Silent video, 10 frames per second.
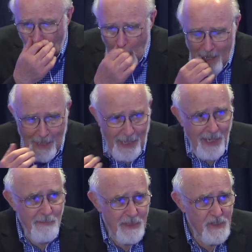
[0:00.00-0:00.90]
I
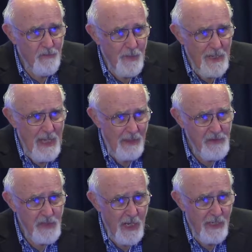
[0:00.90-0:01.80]
come at this from a health
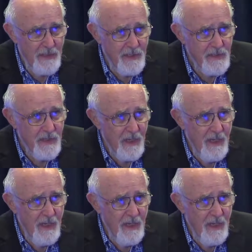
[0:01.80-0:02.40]
scientist,